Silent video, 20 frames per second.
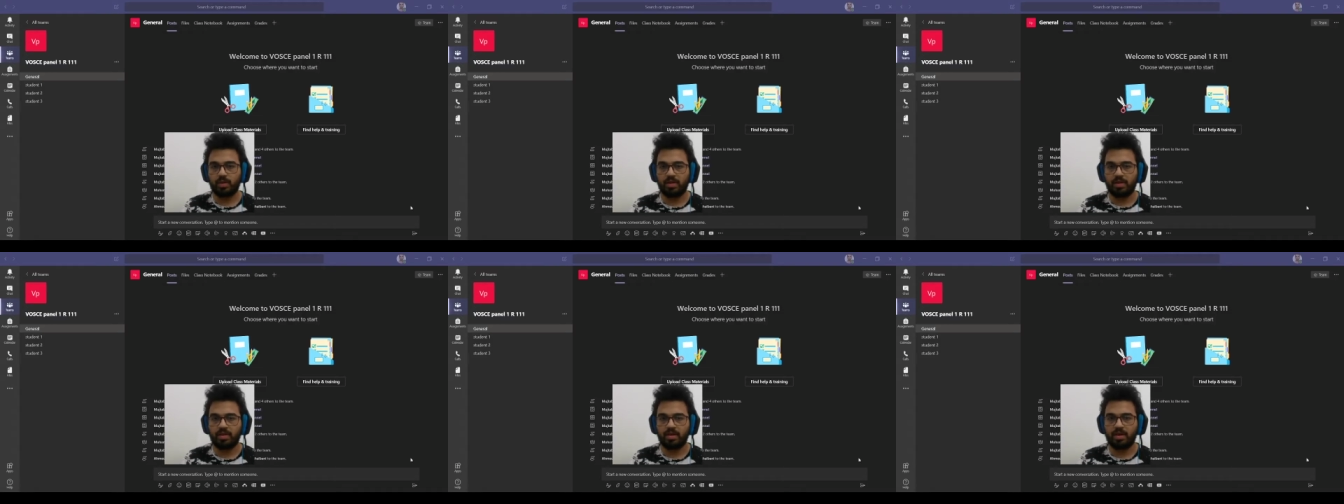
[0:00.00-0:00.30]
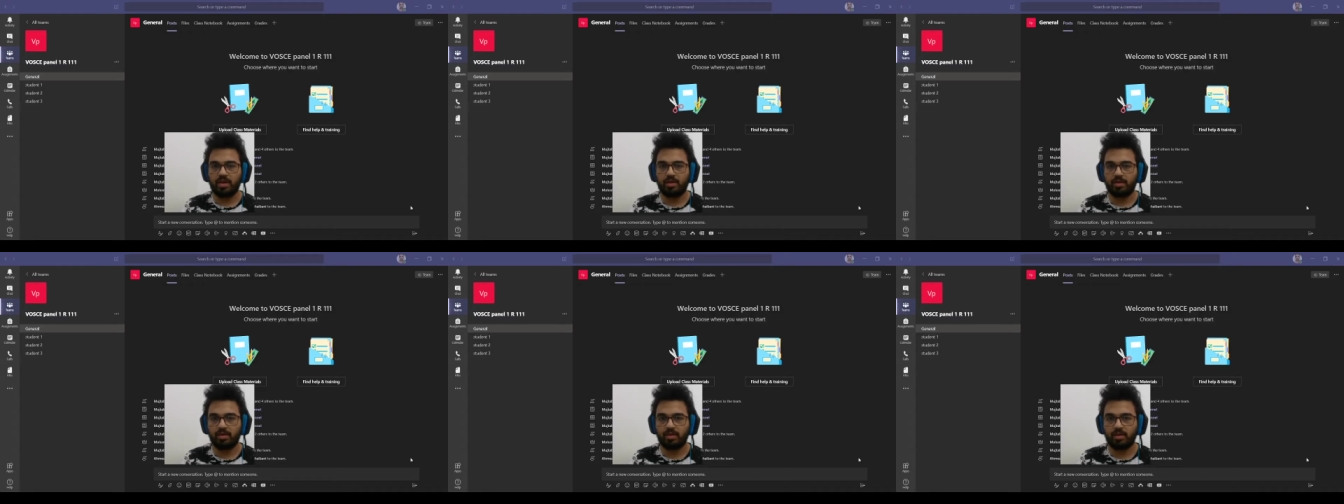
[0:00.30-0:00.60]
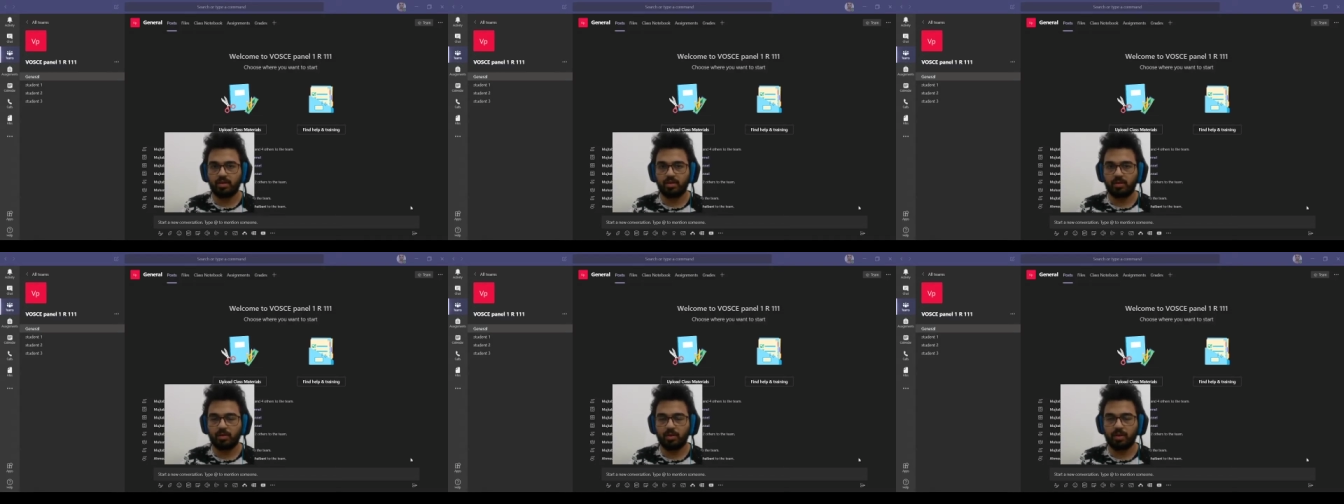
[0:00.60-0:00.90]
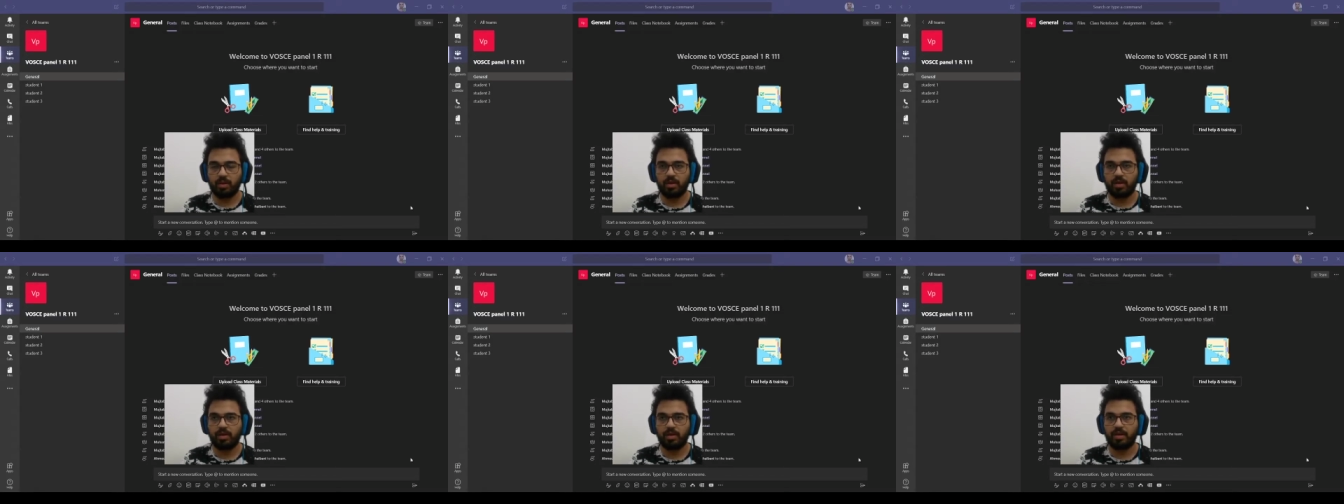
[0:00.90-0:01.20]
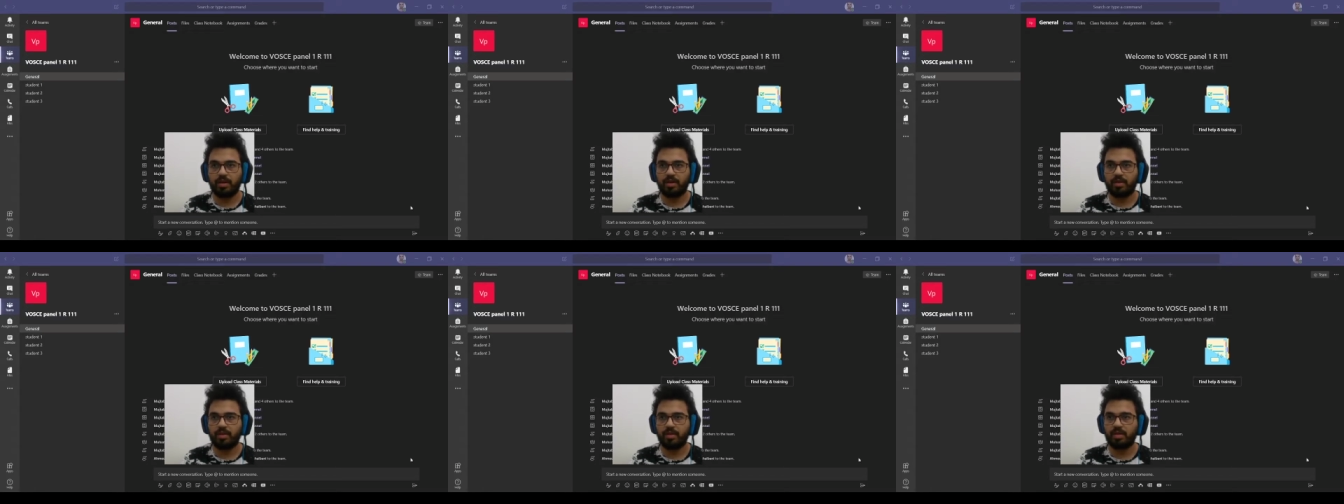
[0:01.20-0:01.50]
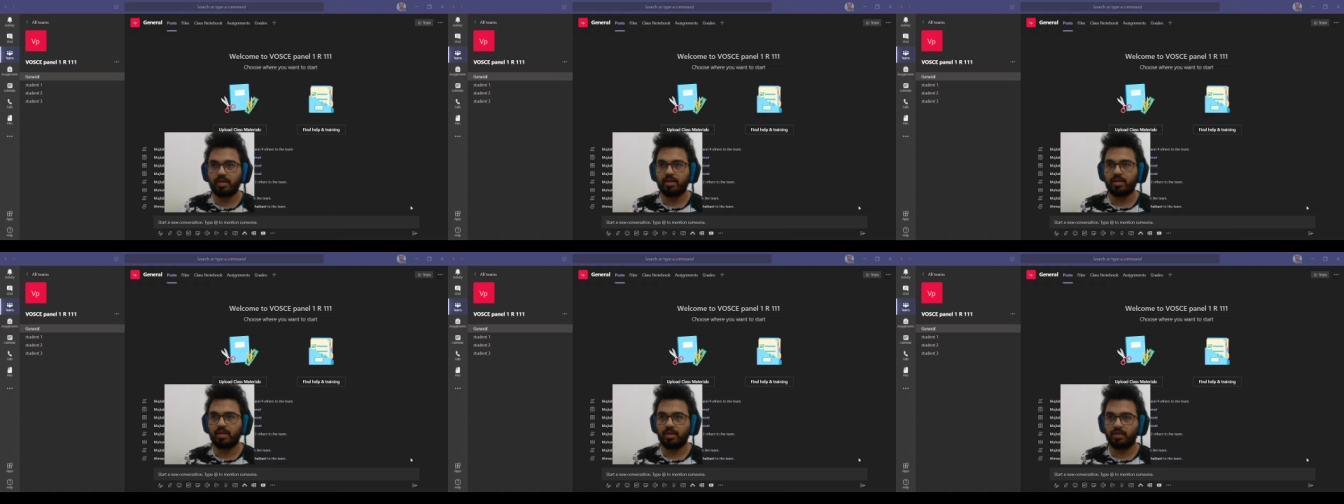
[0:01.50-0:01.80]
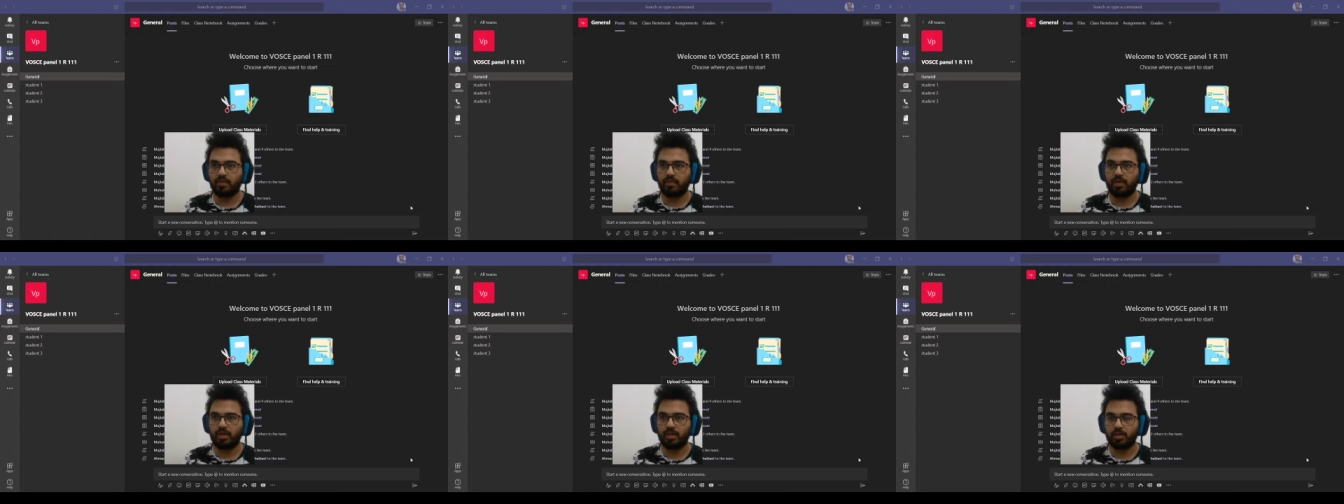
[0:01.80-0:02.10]
decided to do regarding the
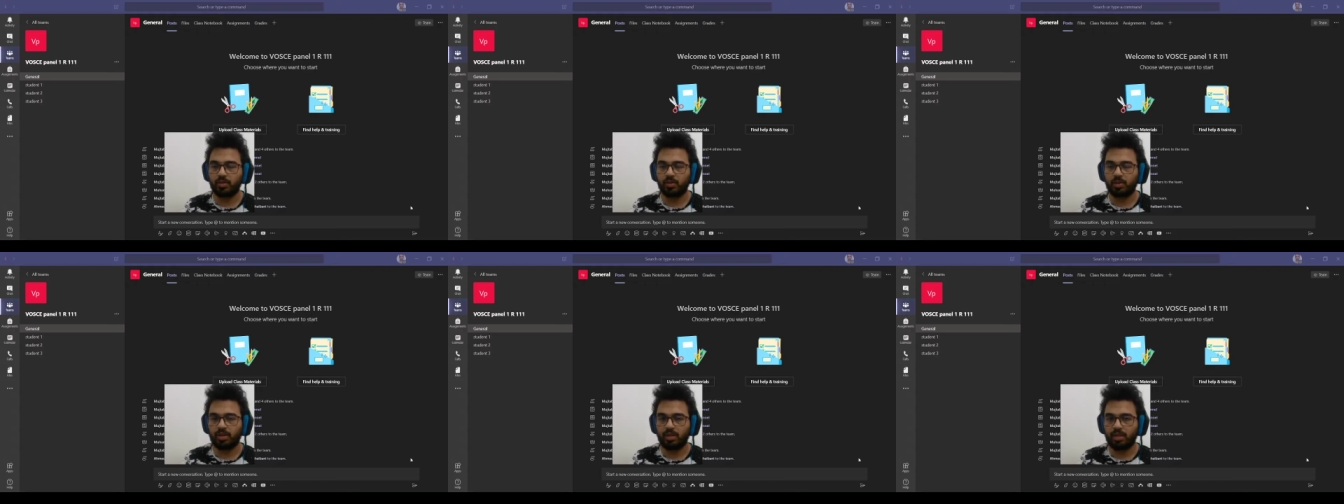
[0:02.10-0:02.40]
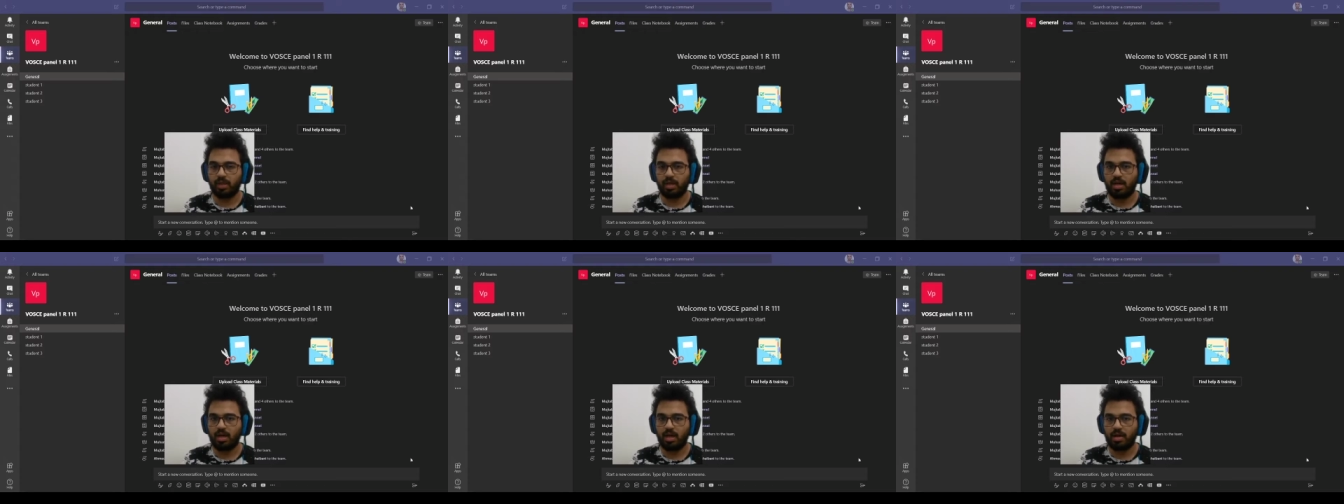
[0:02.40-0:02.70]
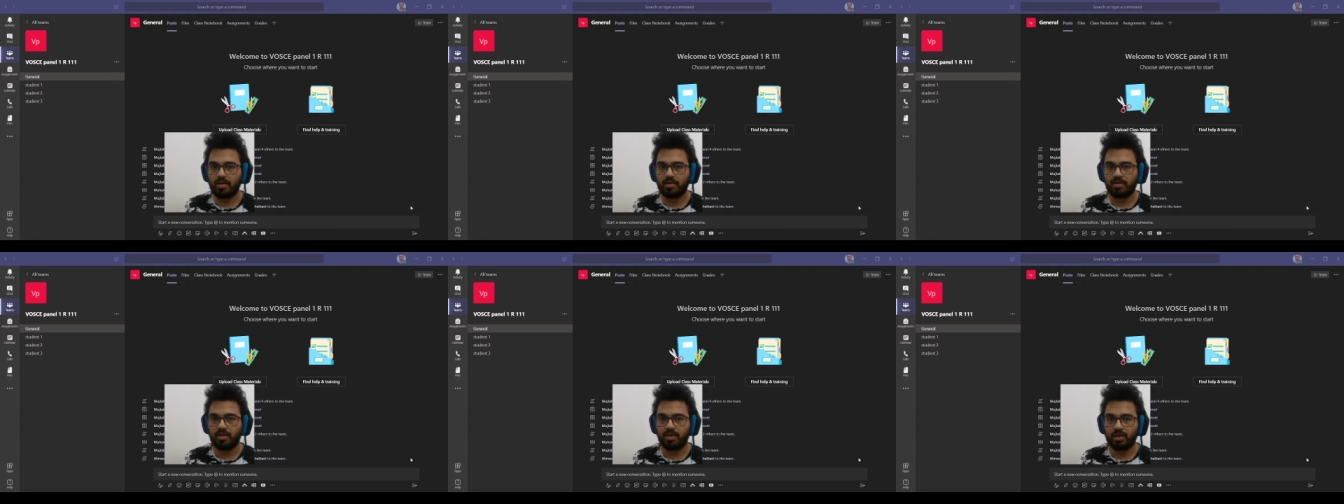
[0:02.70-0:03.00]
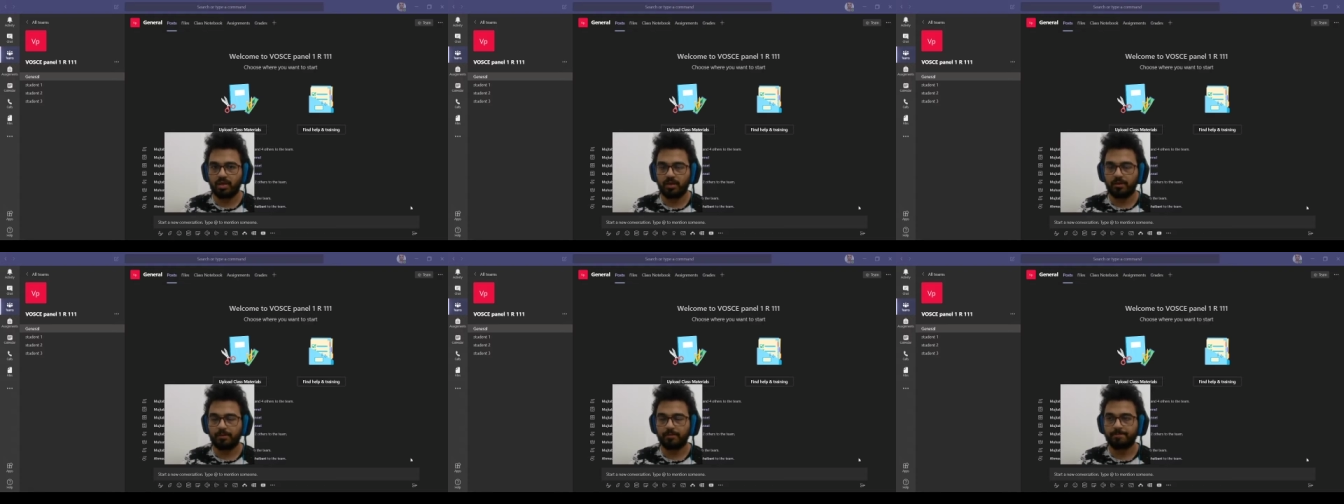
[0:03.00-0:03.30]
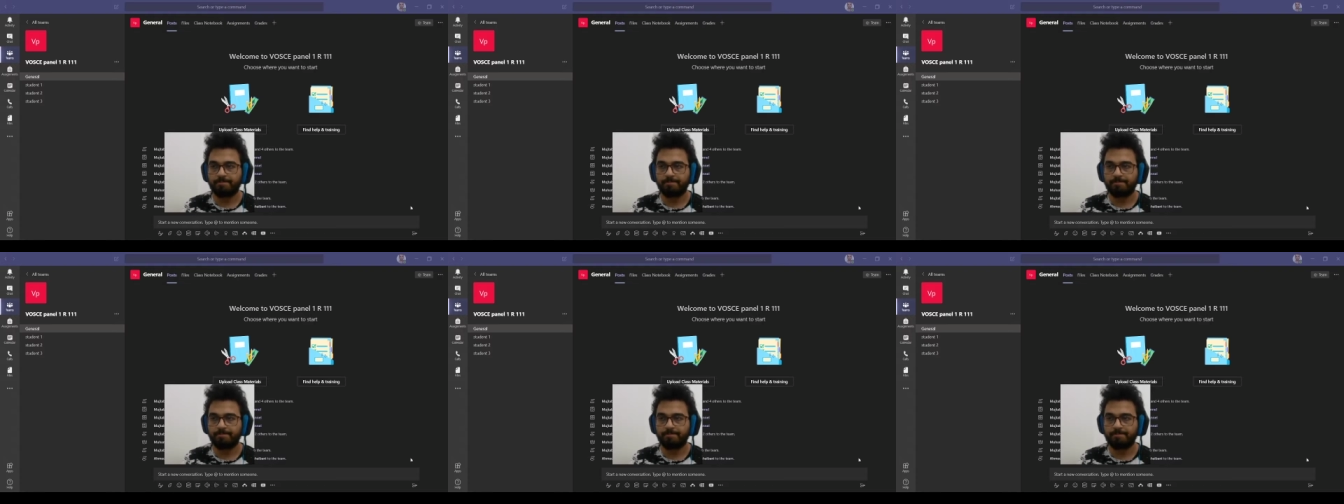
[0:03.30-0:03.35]
virtual O S C E.